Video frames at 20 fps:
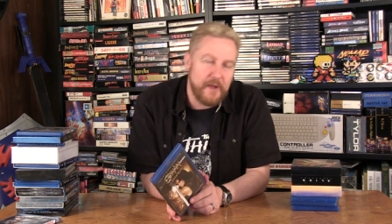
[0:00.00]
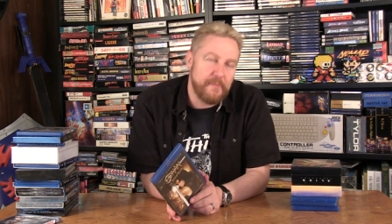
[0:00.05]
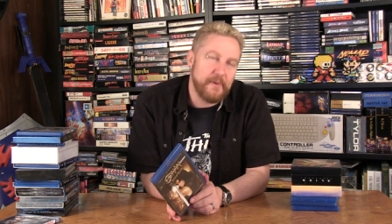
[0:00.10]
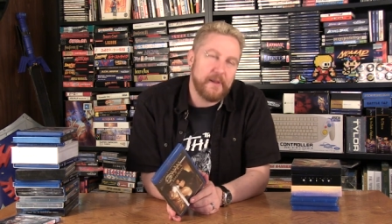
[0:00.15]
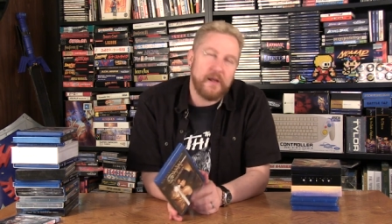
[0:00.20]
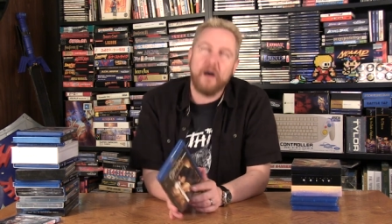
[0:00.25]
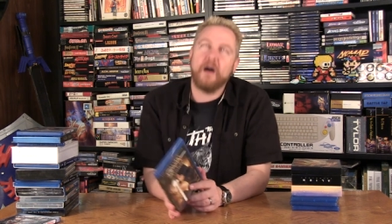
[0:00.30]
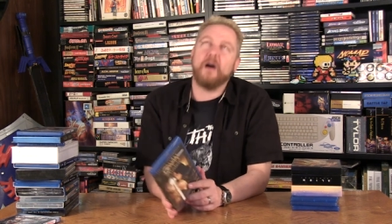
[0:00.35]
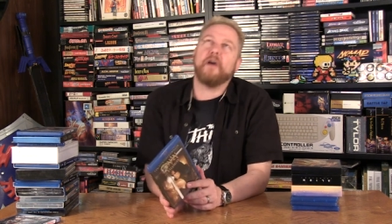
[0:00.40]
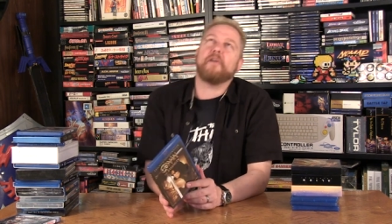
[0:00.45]
I'd be
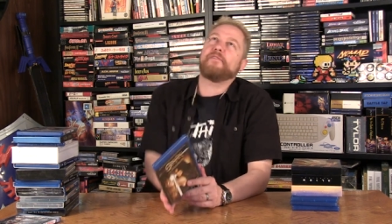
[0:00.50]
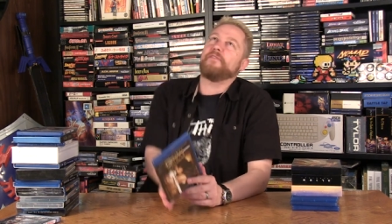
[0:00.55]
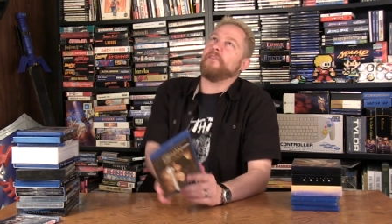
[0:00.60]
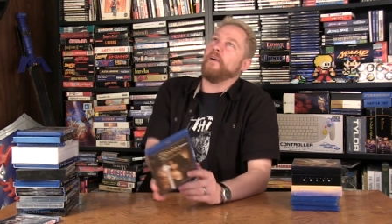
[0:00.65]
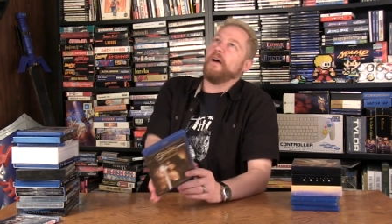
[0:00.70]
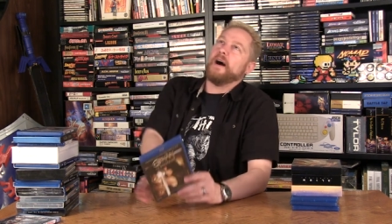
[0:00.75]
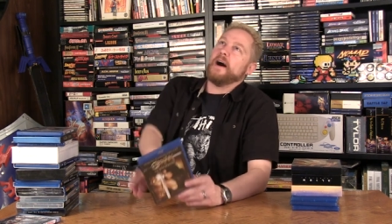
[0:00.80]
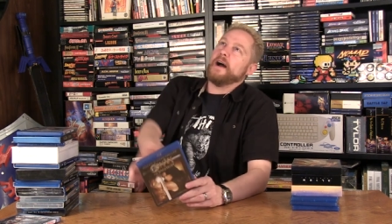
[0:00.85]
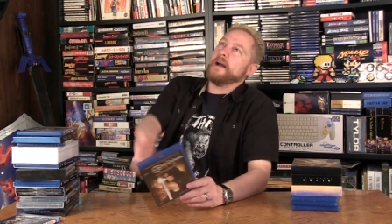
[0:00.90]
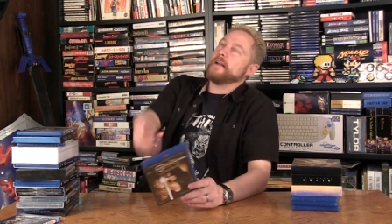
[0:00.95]
like, oh,
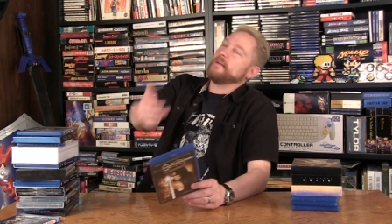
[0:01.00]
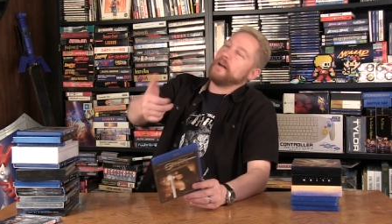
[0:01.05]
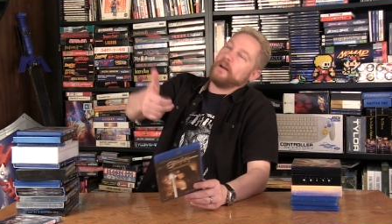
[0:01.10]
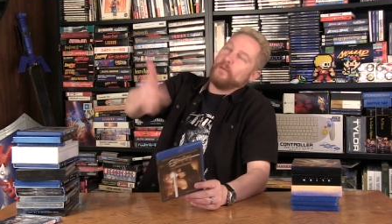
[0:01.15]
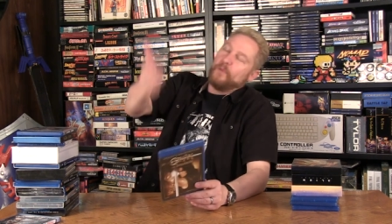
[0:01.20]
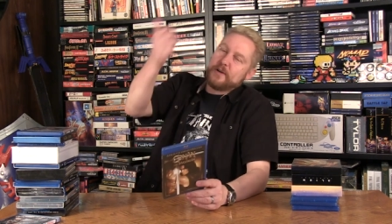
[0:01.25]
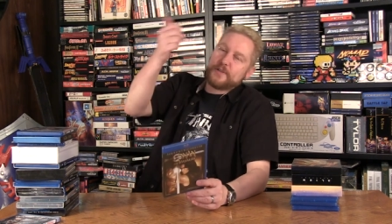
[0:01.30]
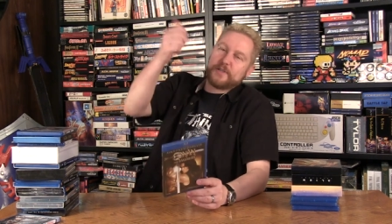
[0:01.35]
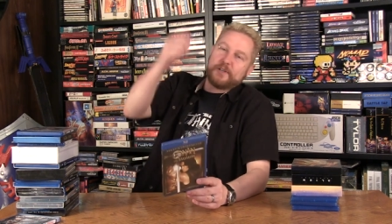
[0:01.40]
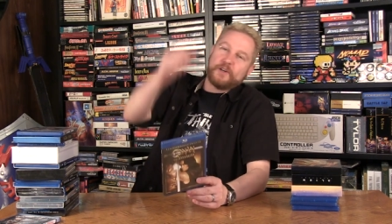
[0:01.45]
fine,
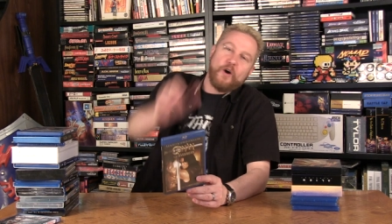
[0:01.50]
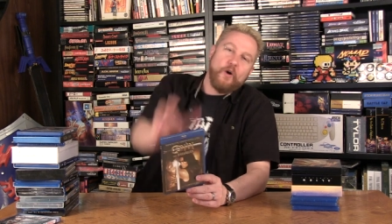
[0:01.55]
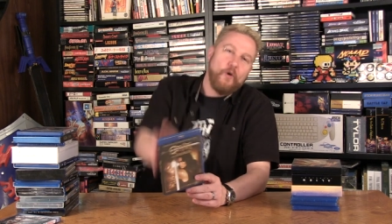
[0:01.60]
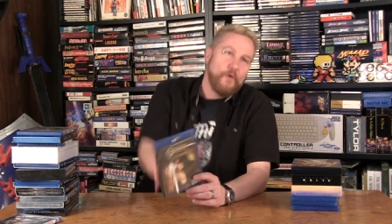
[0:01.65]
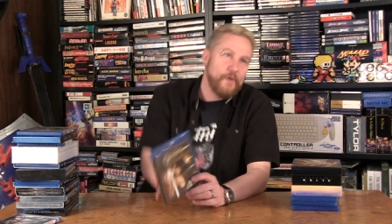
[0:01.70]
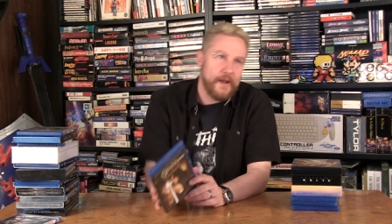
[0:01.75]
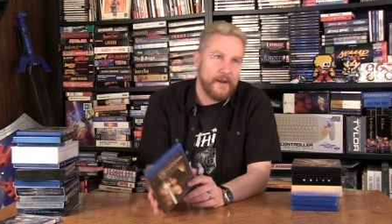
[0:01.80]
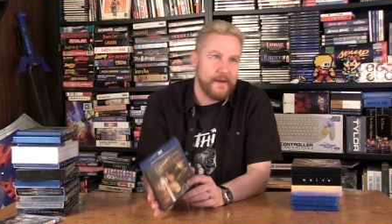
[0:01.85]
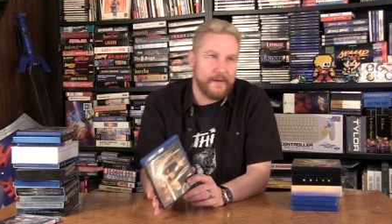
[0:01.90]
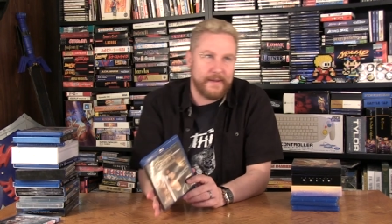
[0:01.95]
I'll watch
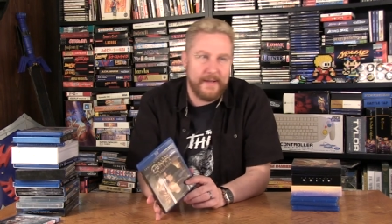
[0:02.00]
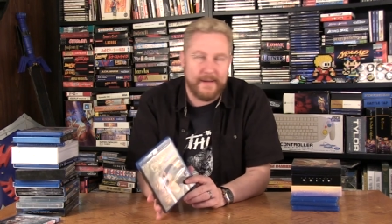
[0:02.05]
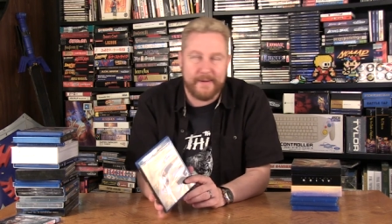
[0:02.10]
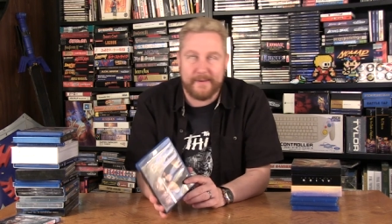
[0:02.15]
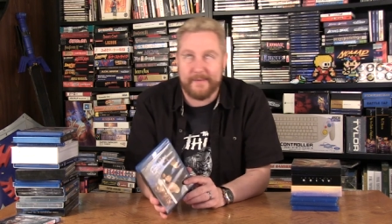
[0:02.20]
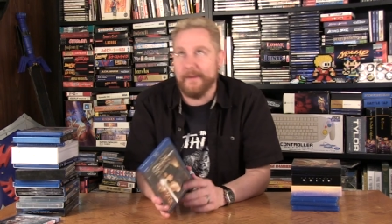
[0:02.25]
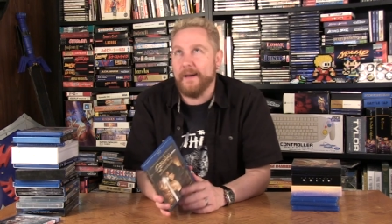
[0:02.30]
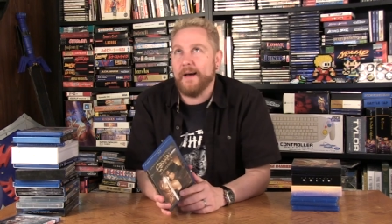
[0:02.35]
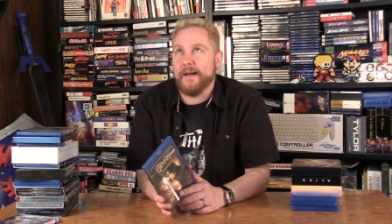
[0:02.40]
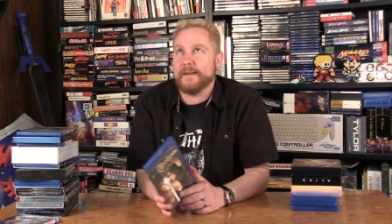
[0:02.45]
Conan again.
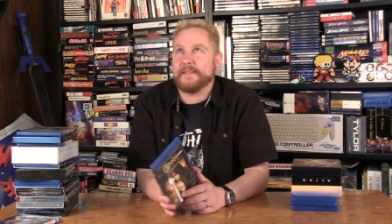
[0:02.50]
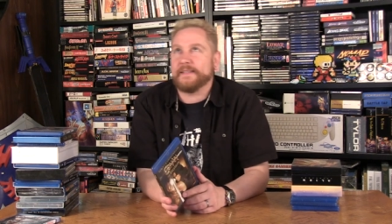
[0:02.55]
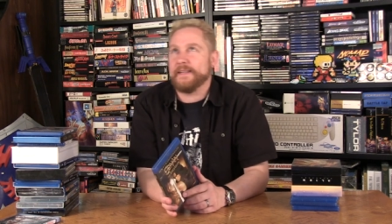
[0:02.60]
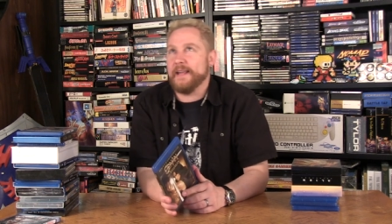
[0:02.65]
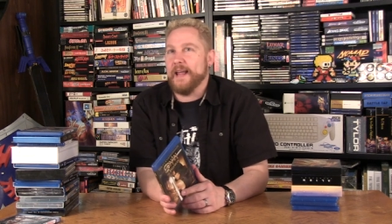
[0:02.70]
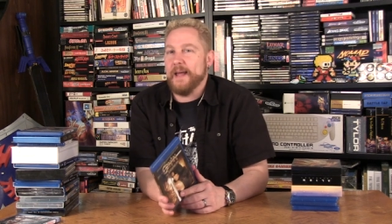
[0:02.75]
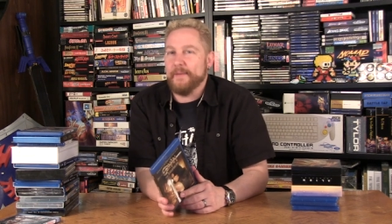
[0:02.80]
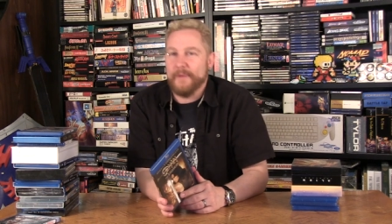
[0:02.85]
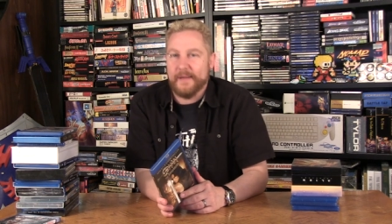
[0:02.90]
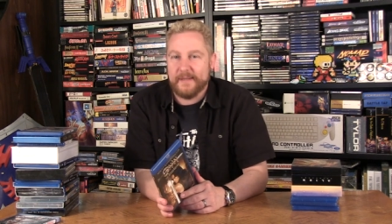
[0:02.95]
God
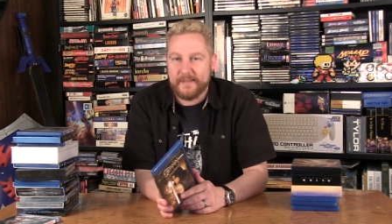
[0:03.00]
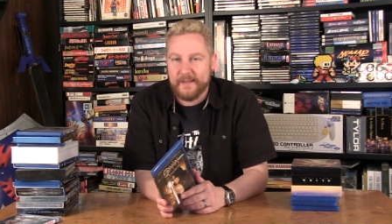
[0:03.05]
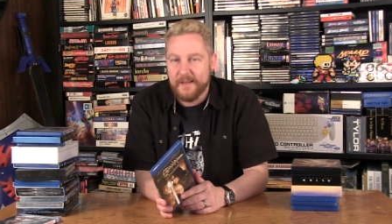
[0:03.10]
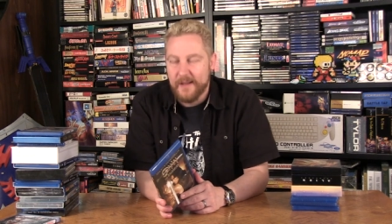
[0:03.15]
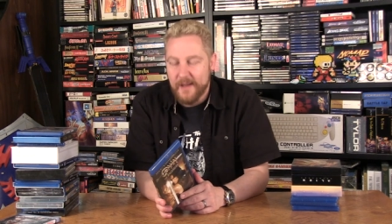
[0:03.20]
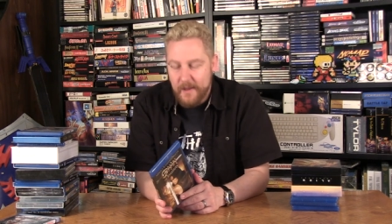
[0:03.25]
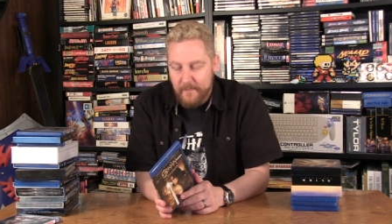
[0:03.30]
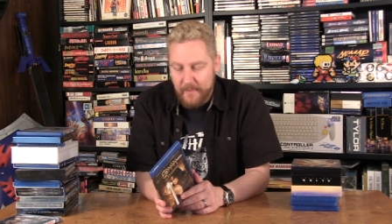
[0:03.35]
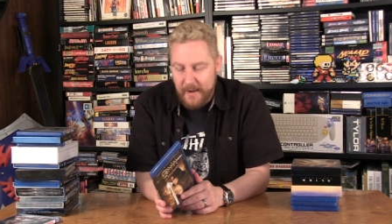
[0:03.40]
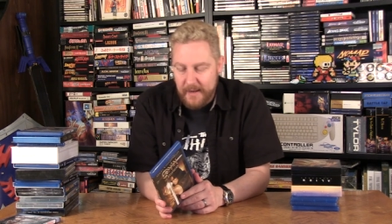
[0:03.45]
damn it.
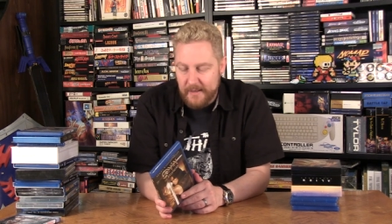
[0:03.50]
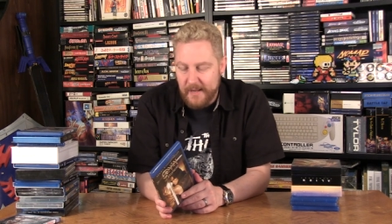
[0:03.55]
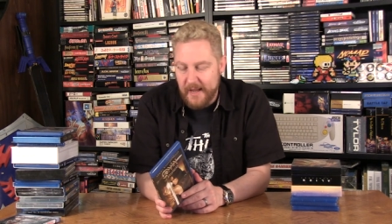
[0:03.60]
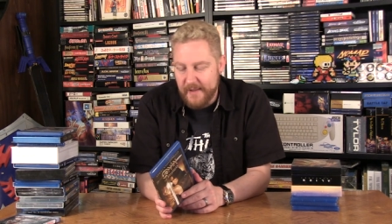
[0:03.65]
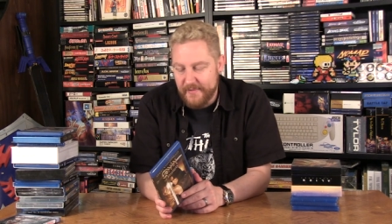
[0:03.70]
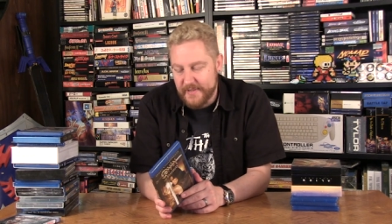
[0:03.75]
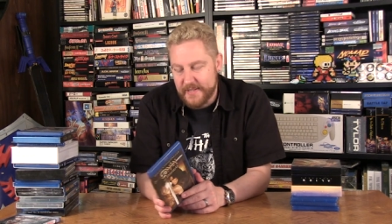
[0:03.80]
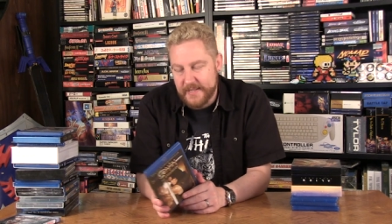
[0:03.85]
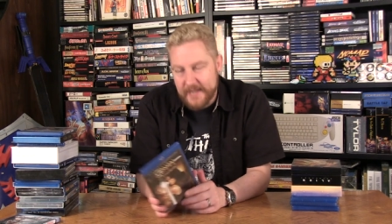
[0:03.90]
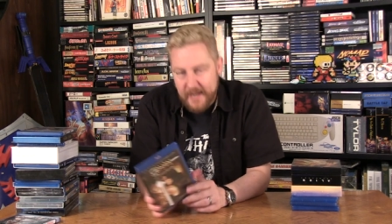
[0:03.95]
My
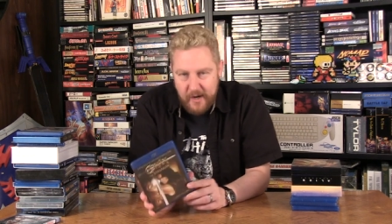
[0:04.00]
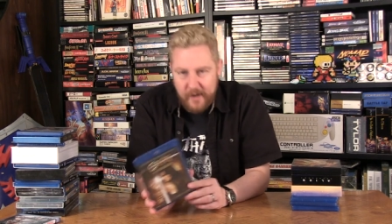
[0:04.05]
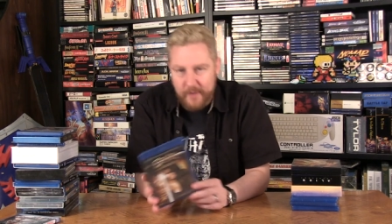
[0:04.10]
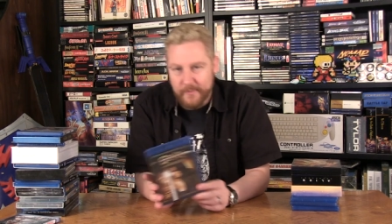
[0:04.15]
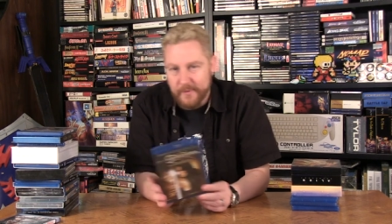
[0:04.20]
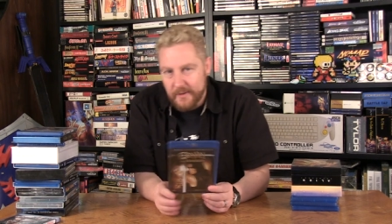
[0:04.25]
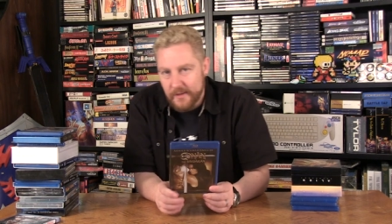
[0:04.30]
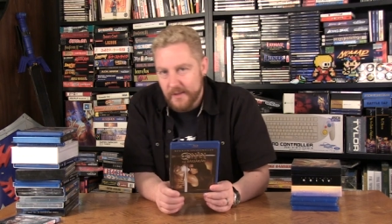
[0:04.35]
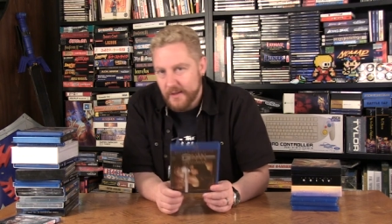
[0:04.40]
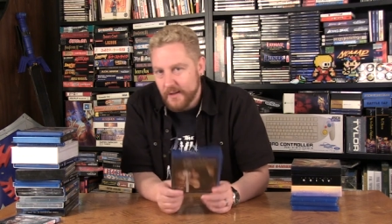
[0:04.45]
life is
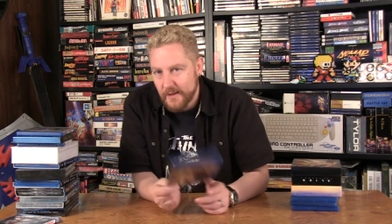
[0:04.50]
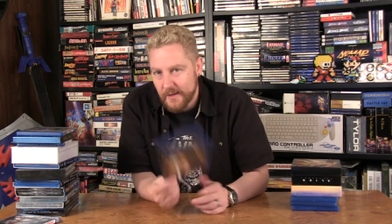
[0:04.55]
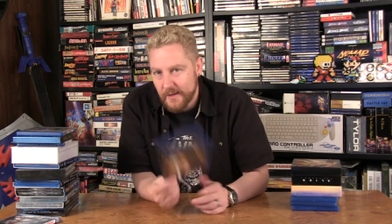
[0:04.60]
terrible.